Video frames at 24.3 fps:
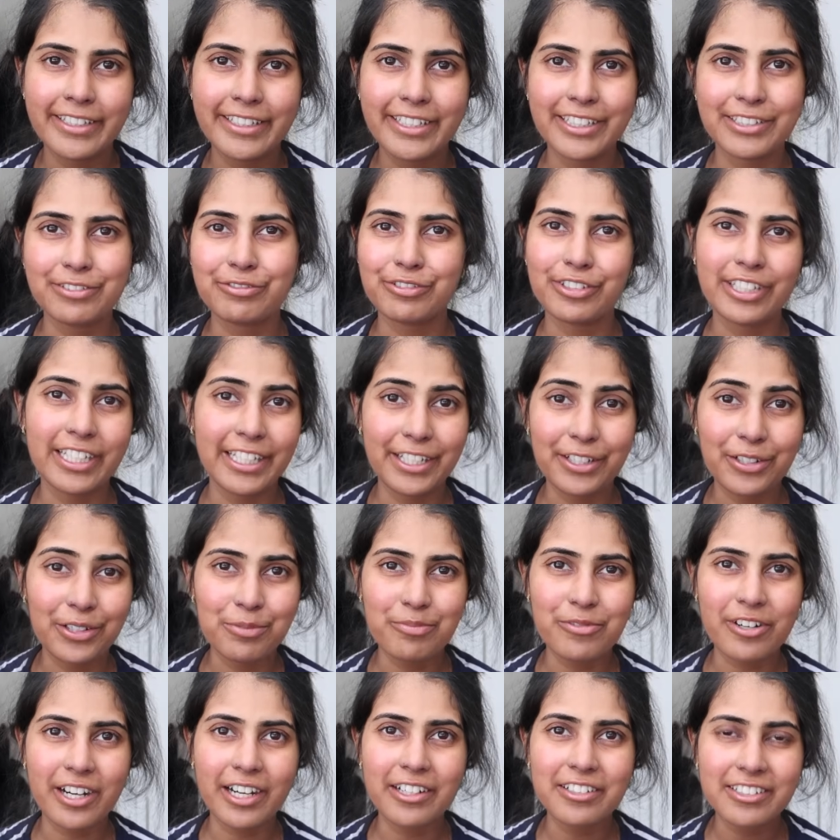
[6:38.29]
it's really not a
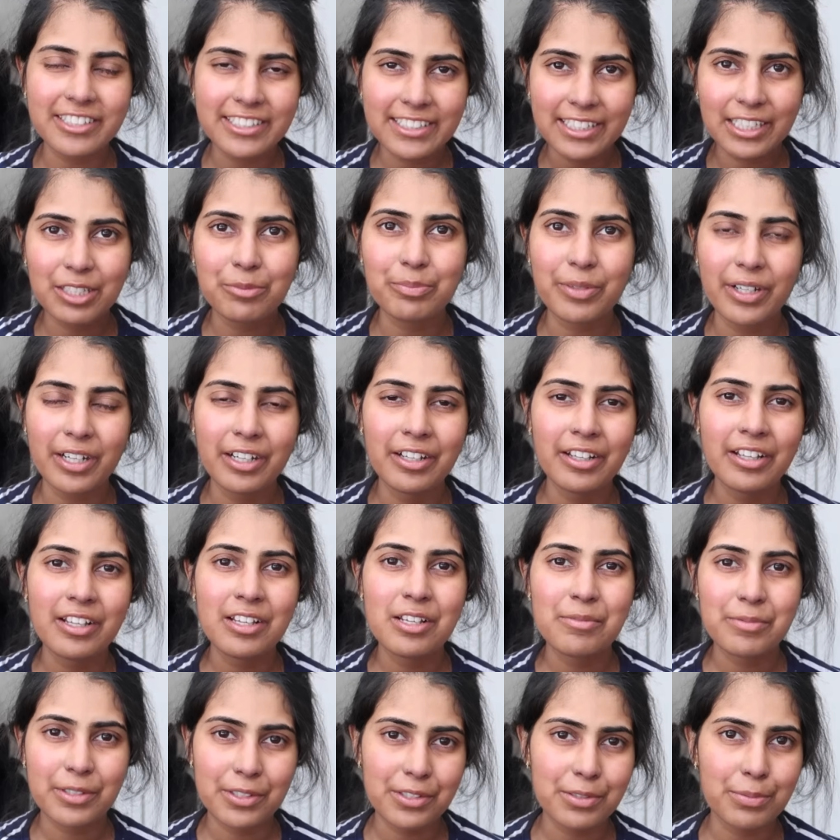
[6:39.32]
priority, but
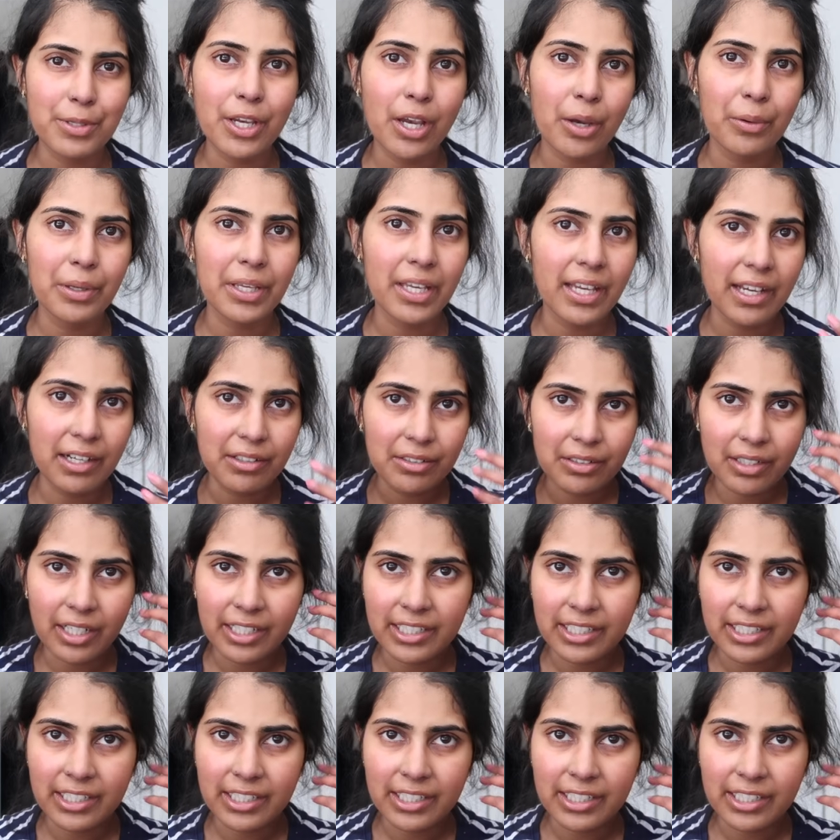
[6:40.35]
because we're going out,